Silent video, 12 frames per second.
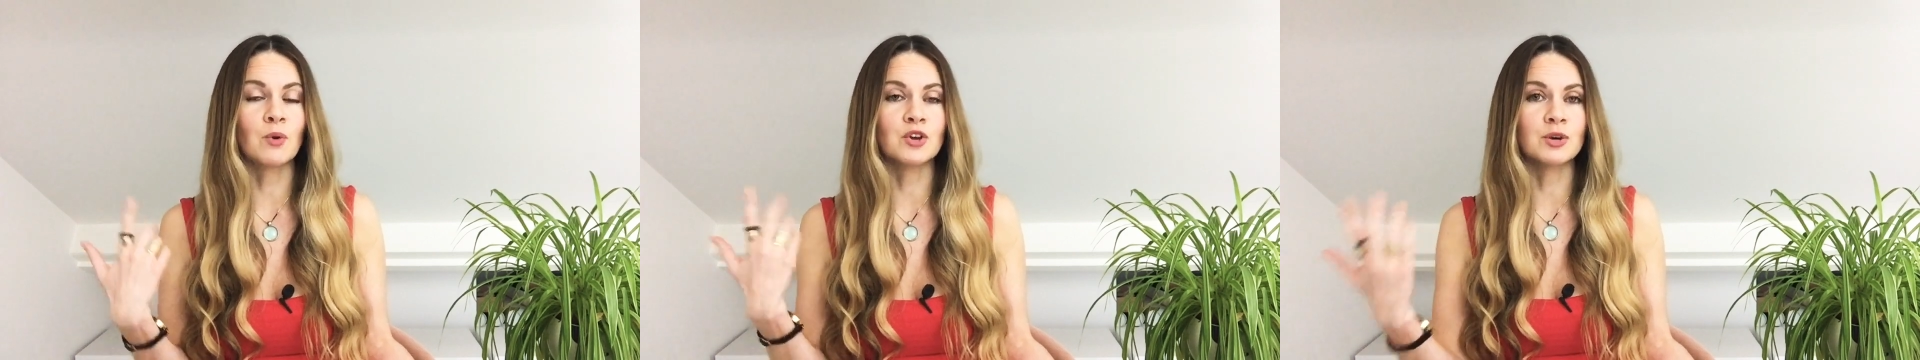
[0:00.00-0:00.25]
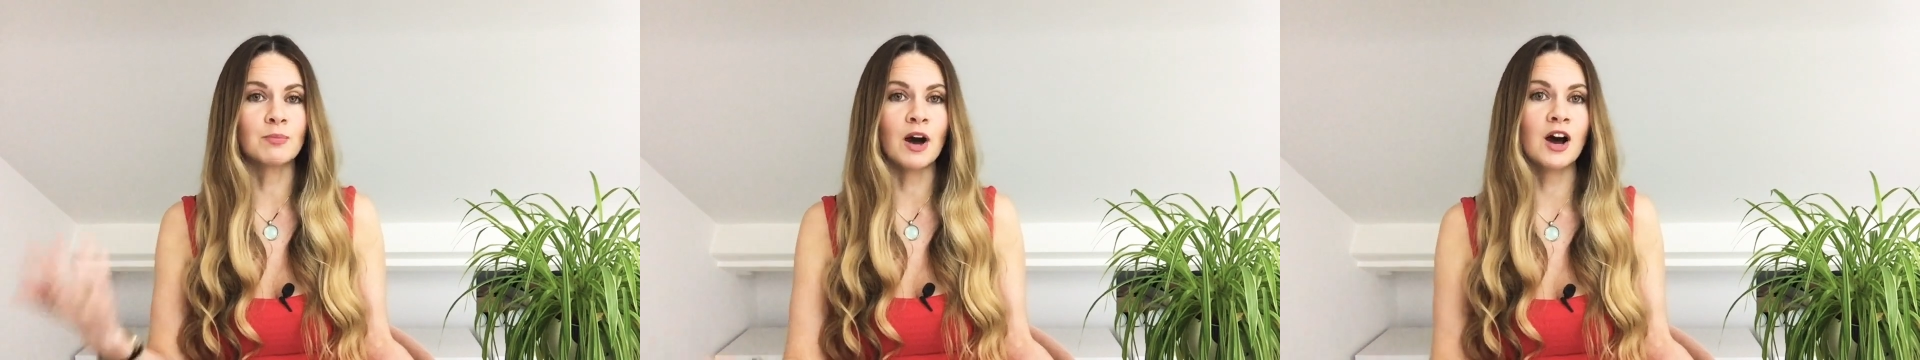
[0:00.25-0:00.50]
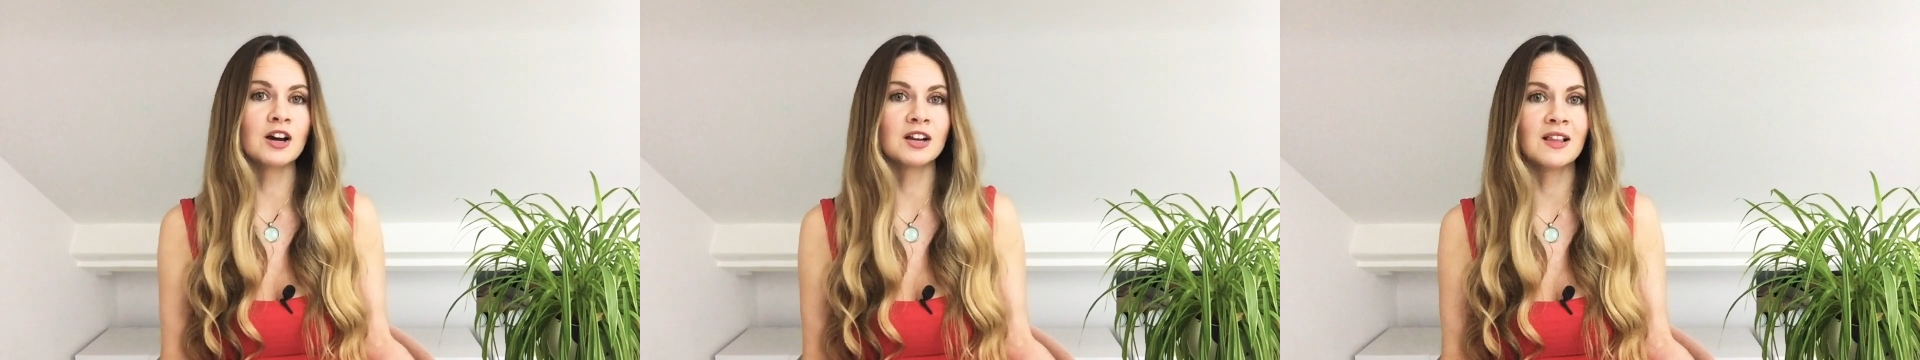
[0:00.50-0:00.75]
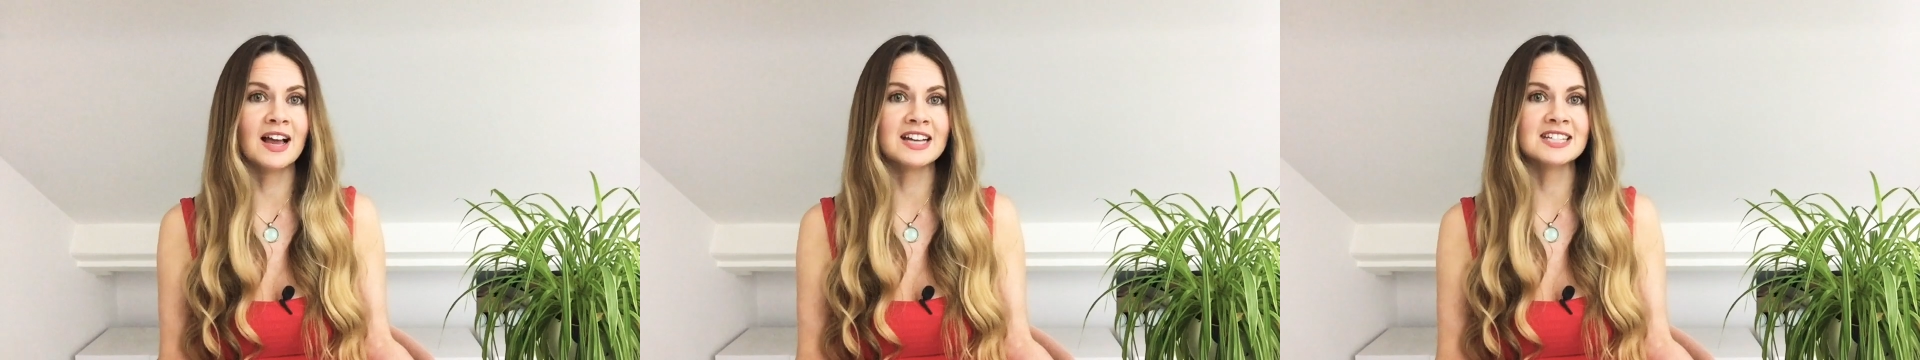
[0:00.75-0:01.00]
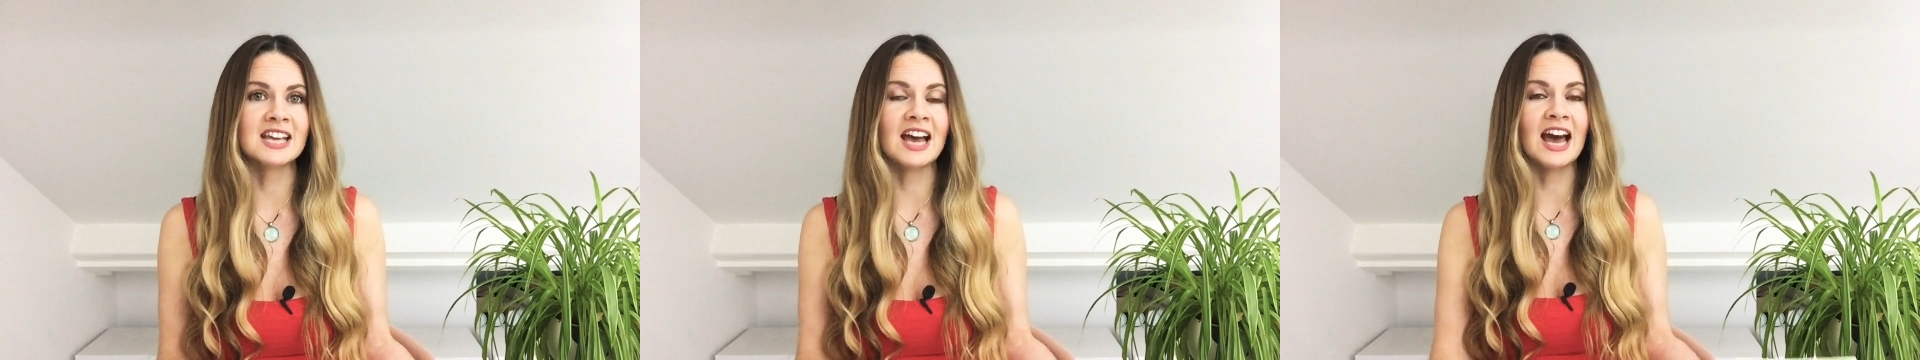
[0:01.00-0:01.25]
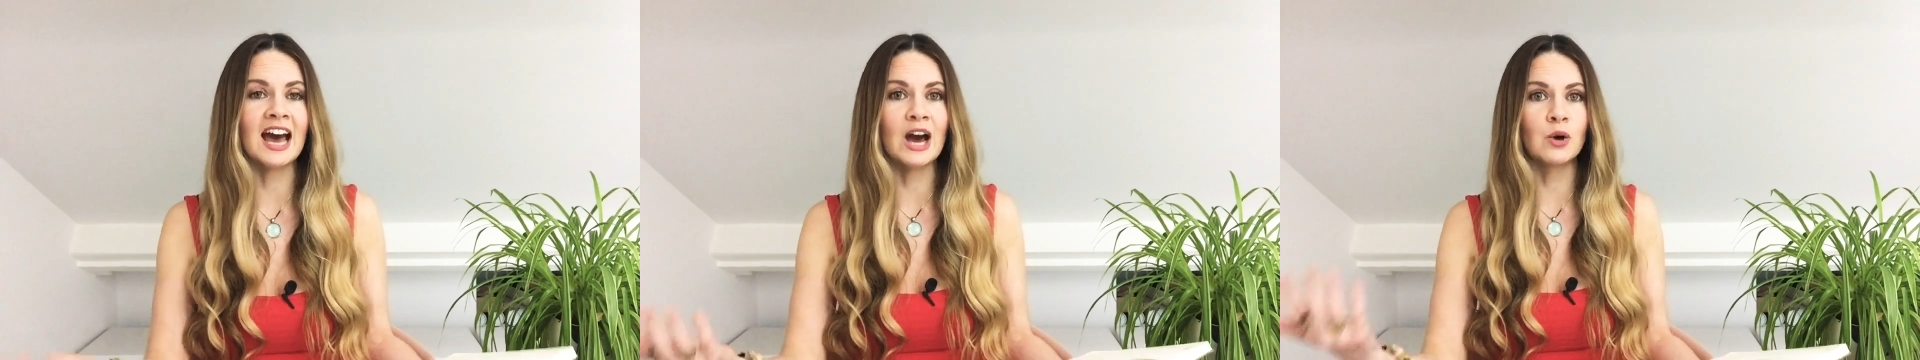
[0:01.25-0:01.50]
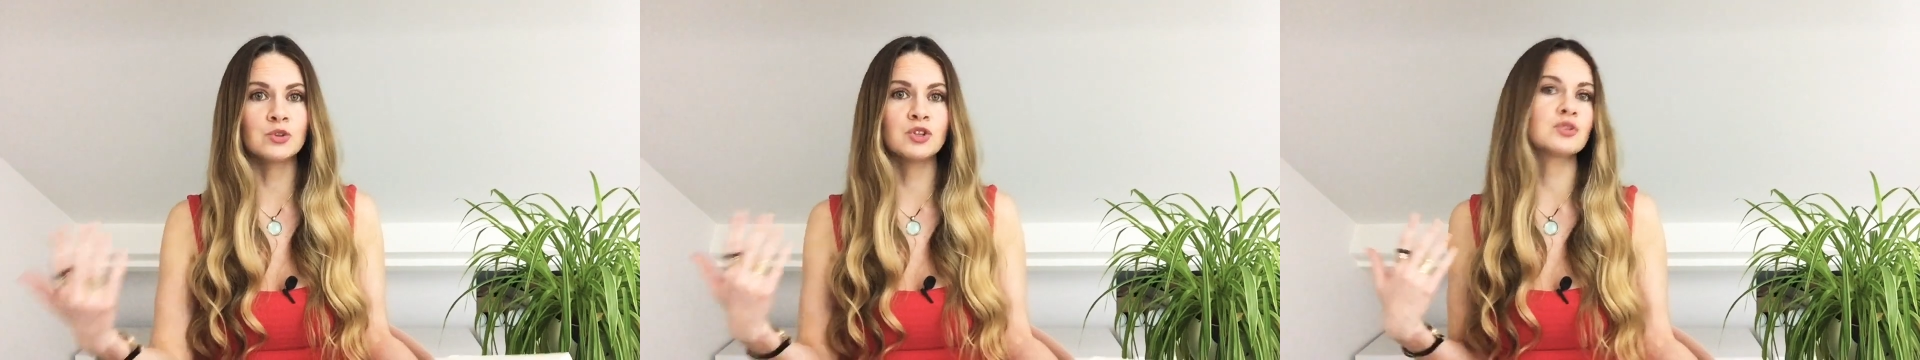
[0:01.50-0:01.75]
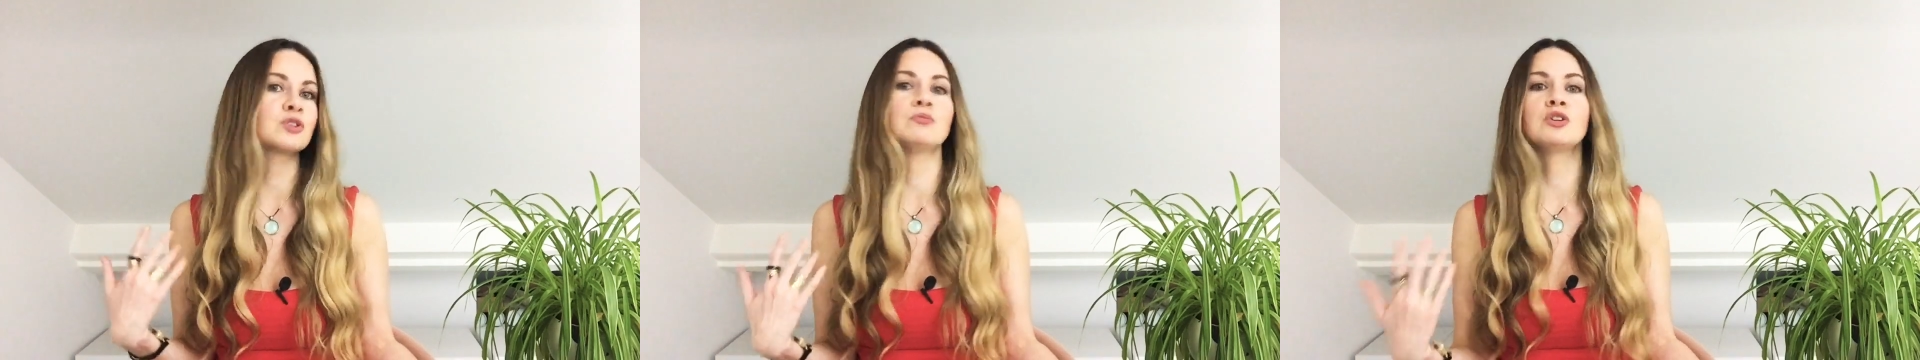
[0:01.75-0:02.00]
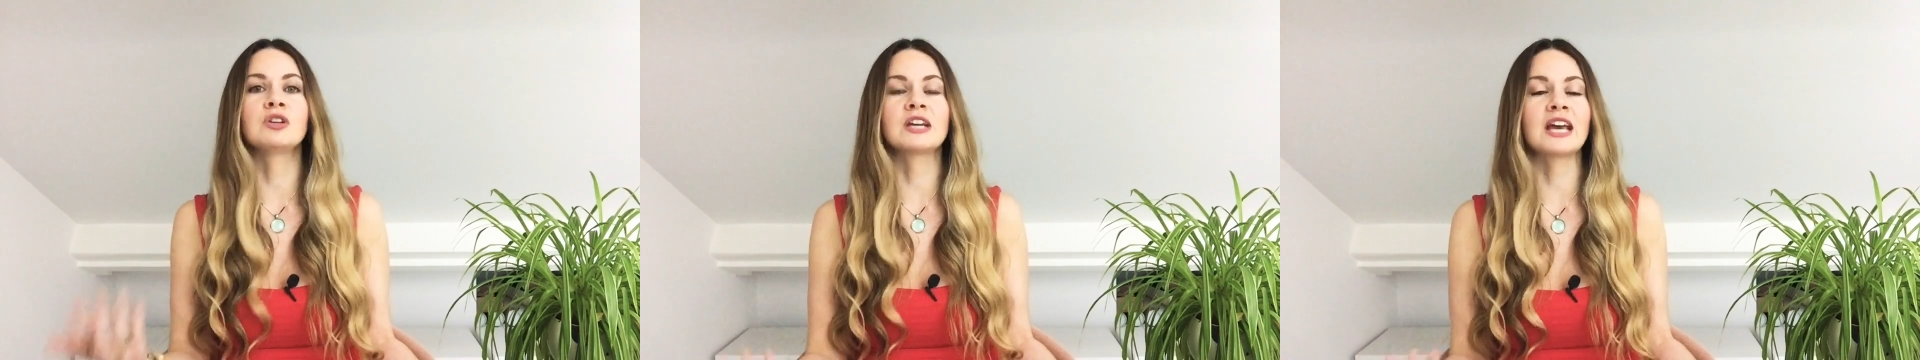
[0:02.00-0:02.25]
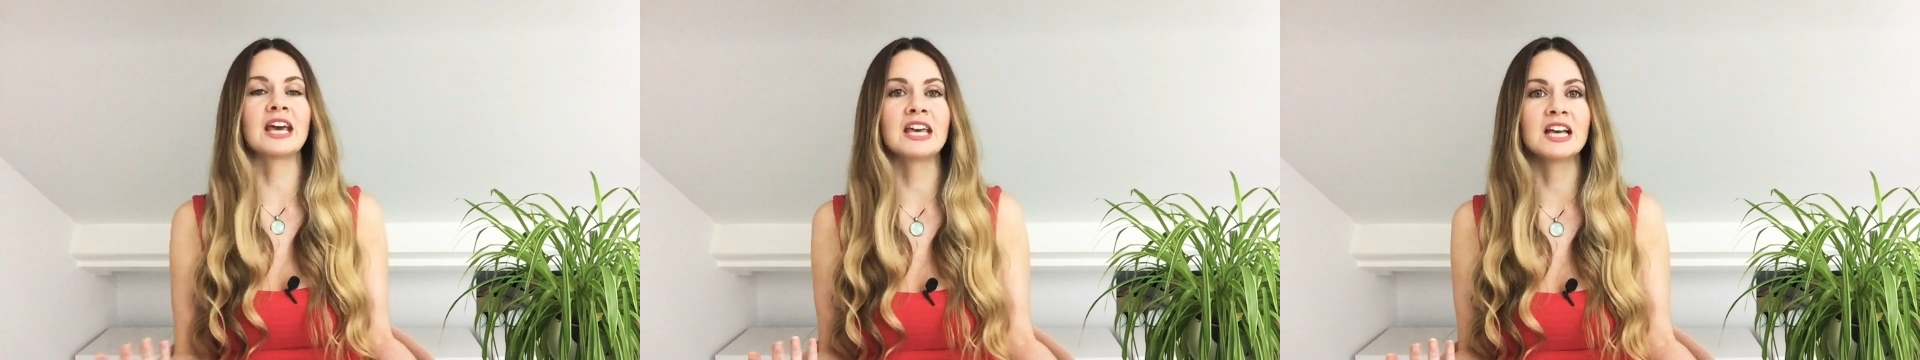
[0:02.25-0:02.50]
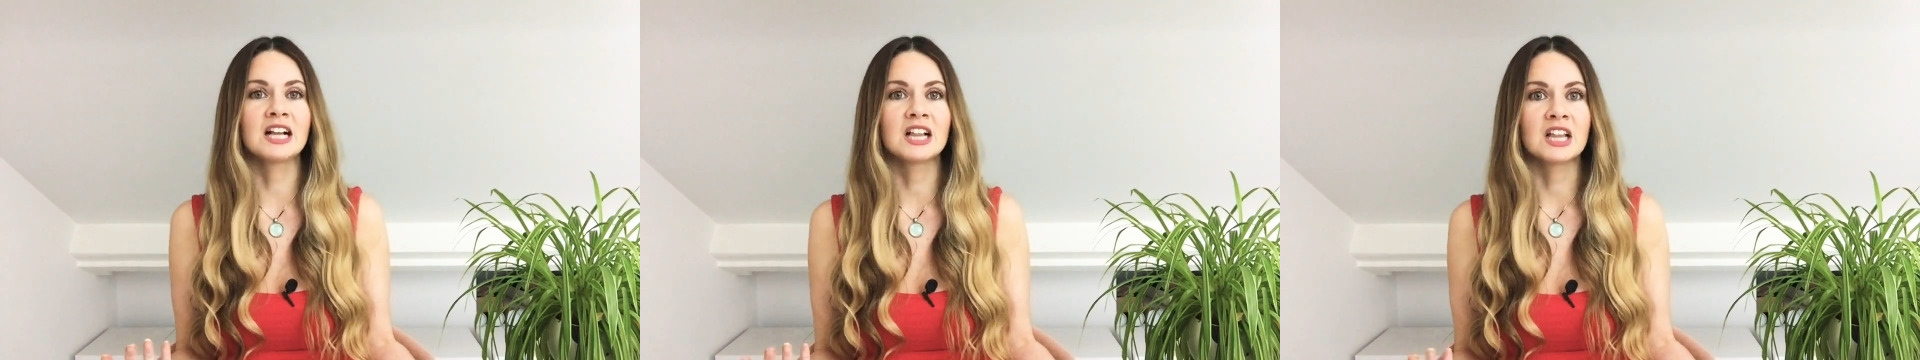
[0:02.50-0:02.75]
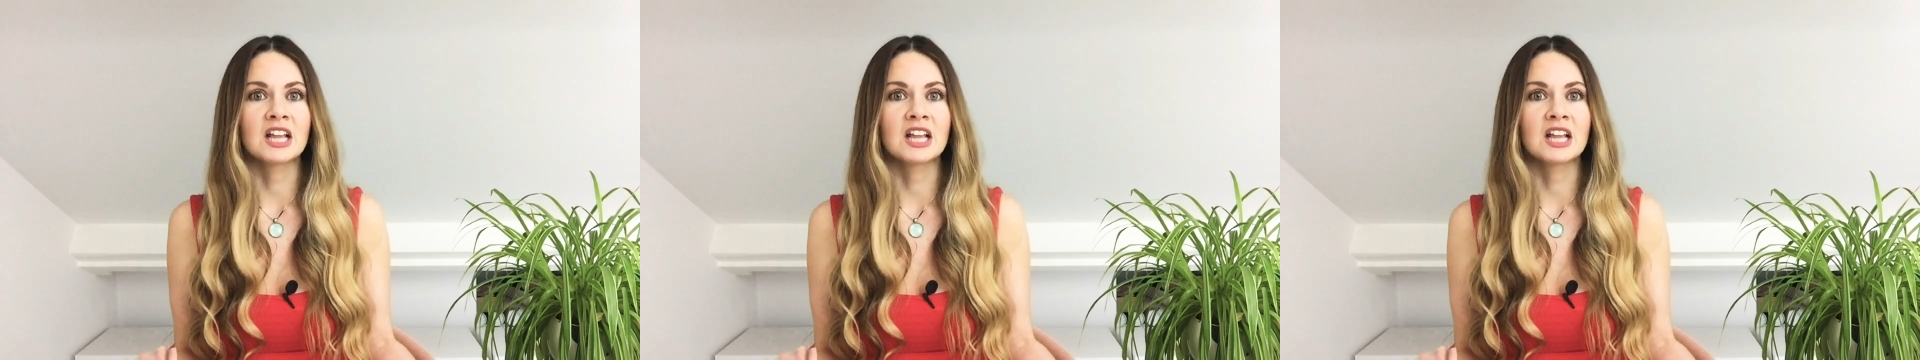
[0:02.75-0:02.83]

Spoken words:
what your partner likes, how you communicate